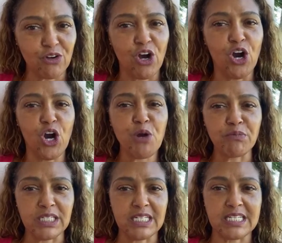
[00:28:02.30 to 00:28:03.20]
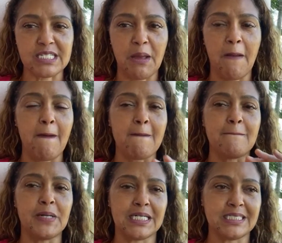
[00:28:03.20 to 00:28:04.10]
harmless,
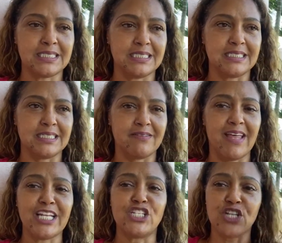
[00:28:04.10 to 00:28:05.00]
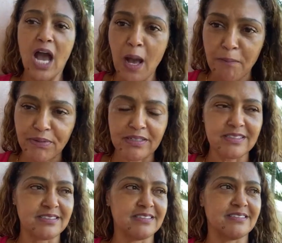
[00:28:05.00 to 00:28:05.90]
but they jump,
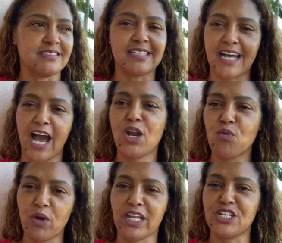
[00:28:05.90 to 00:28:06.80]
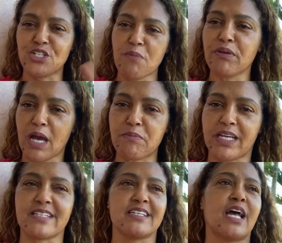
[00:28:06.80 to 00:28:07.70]
and I don't want it jumping on me
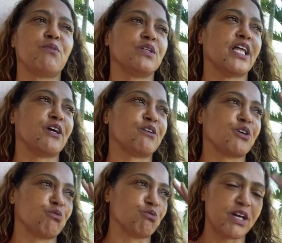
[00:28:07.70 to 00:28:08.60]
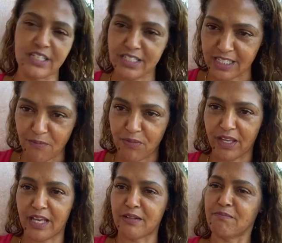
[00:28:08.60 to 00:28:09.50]
because then I will like run into something
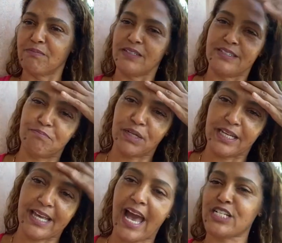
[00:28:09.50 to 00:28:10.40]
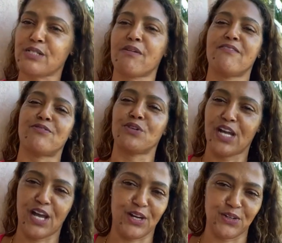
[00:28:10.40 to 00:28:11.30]
and put a gash in my
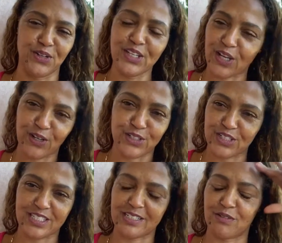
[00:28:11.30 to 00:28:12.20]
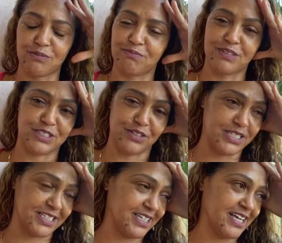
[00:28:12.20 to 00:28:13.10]
forehead, or it's
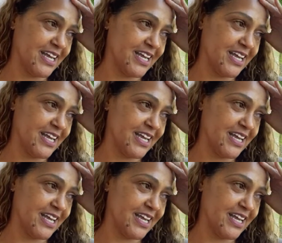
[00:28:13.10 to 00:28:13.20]
crazy.